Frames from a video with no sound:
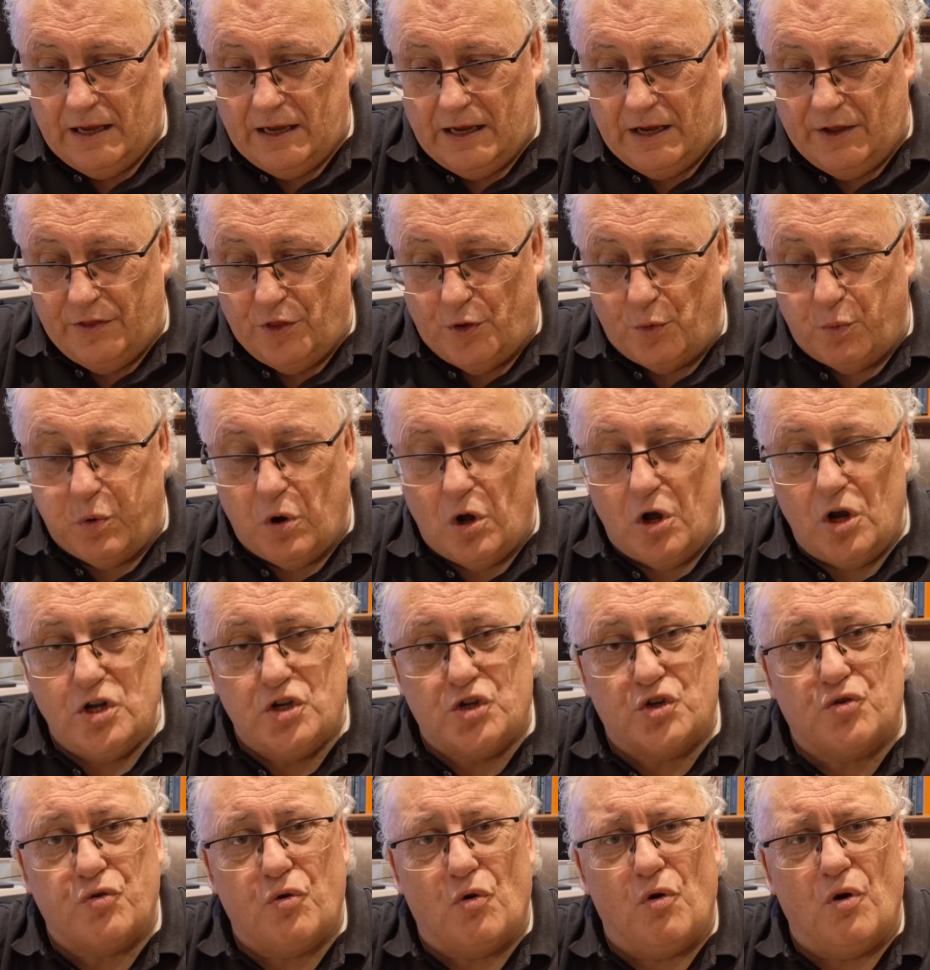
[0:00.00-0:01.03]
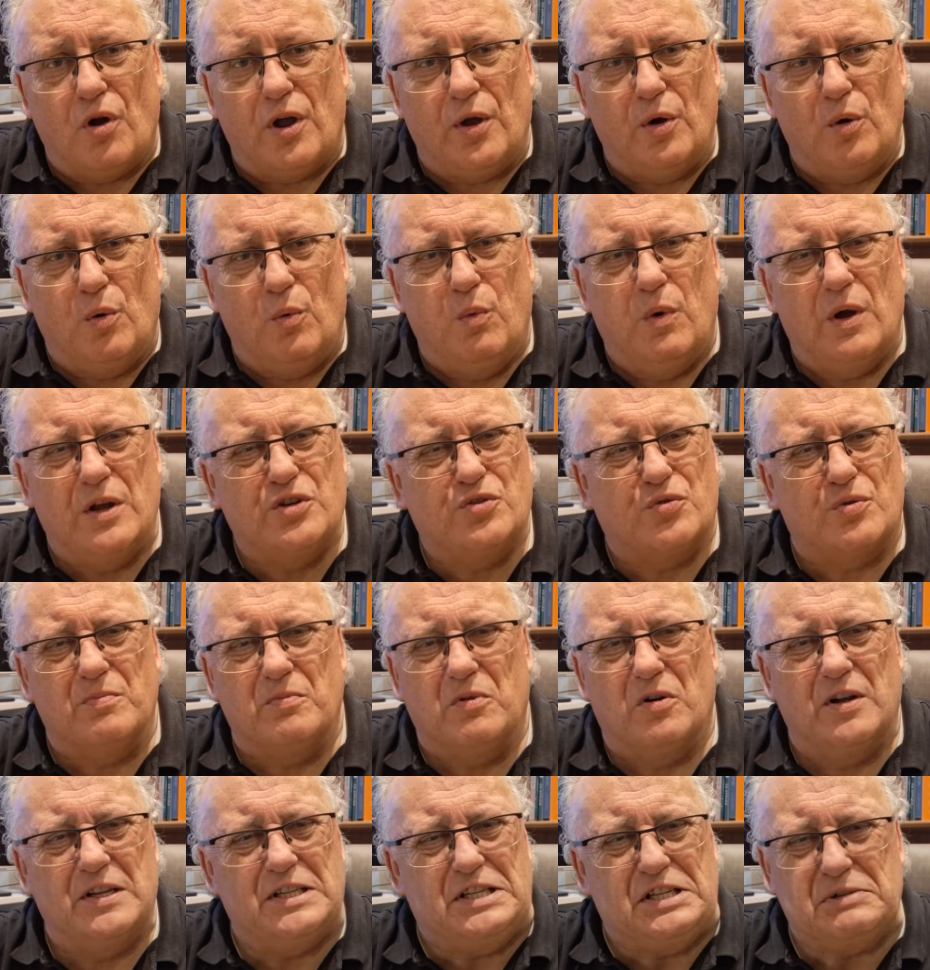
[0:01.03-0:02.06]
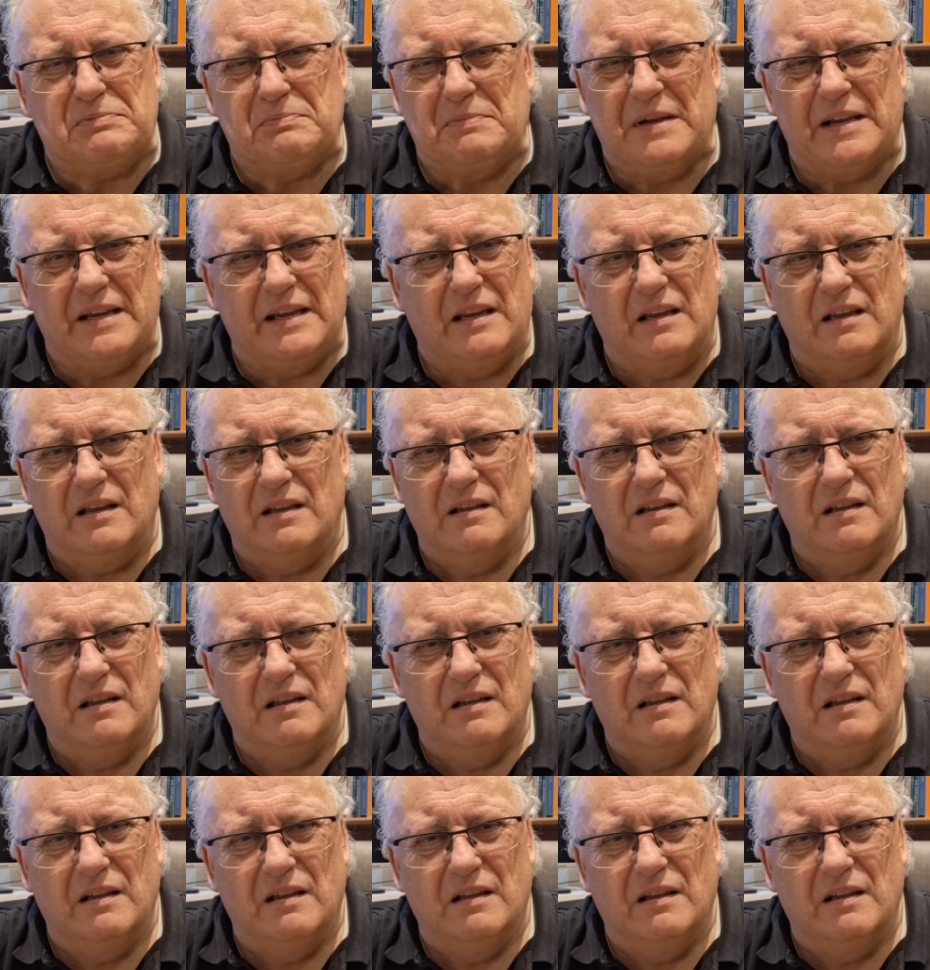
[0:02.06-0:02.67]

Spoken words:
And the word try always reminds me